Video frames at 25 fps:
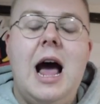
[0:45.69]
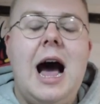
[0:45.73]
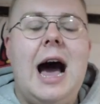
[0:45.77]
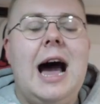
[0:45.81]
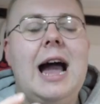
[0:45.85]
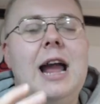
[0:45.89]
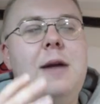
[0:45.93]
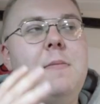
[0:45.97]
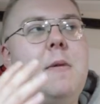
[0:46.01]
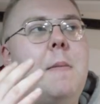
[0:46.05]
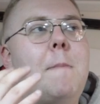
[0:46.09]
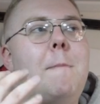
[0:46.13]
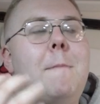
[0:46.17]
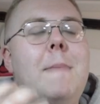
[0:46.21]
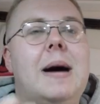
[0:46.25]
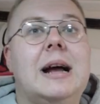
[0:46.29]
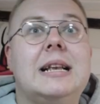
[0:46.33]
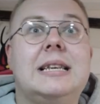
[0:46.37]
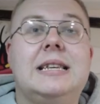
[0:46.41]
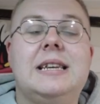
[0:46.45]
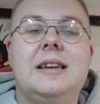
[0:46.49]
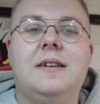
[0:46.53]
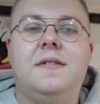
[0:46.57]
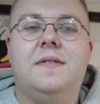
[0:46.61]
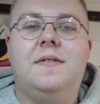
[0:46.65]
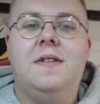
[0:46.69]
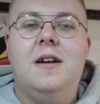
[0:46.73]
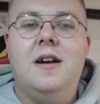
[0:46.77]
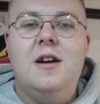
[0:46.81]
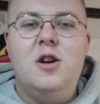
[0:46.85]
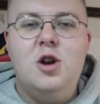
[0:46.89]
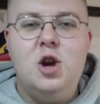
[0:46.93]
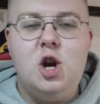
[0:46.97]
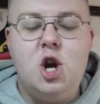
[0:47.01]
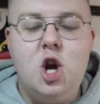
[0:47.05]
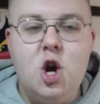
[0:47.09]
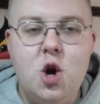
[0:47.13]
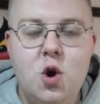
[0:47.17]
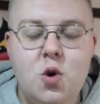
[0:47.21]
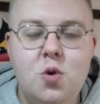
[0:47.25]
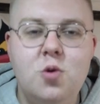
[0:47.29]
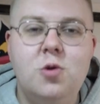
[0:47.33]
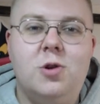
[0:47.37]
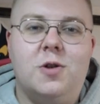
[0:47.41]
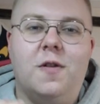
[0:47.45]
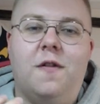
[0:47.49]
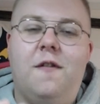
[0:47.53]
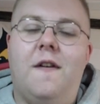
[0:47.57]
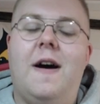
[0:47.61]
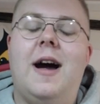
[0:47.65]
I am a massive,
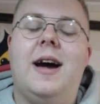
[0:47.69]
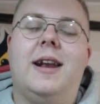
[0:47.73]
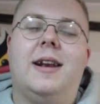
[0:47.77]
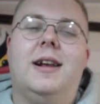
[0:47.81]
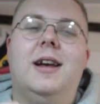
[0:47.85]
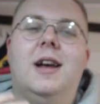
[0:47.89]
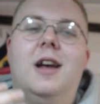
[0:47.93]
huge fan